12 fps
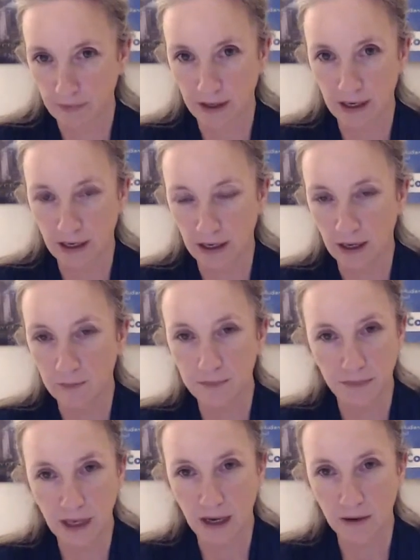
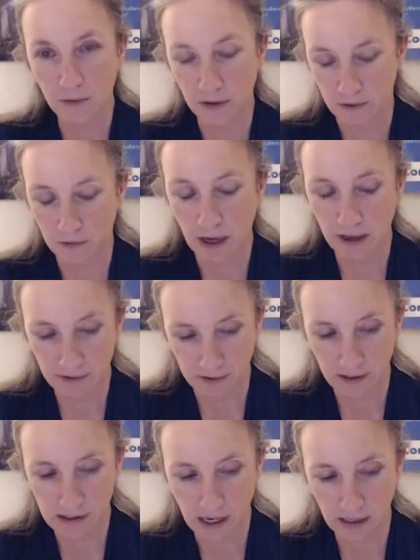Yeah. Well, yes,
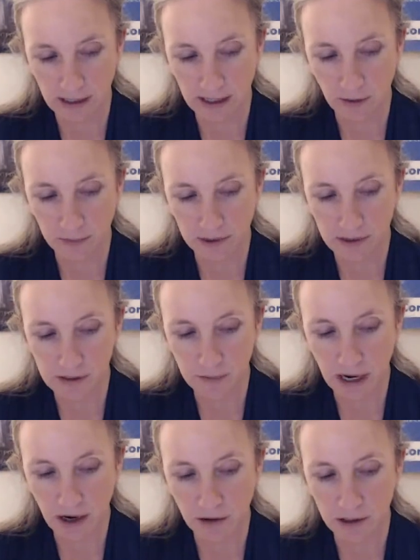exactly. Up in the
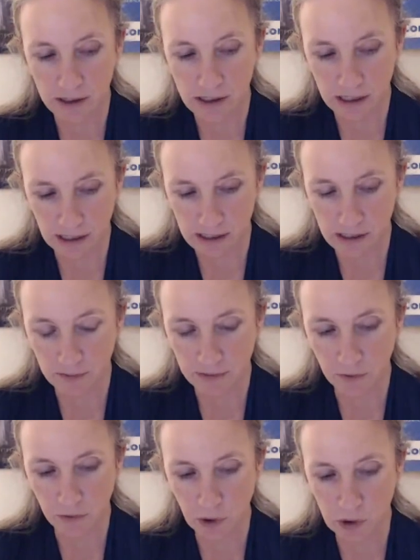Sperrins, that's
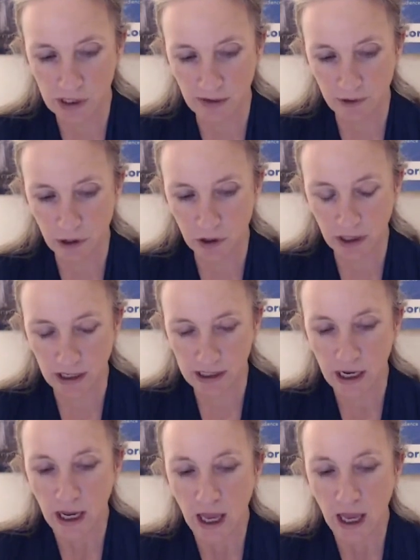something we're going to have a look at.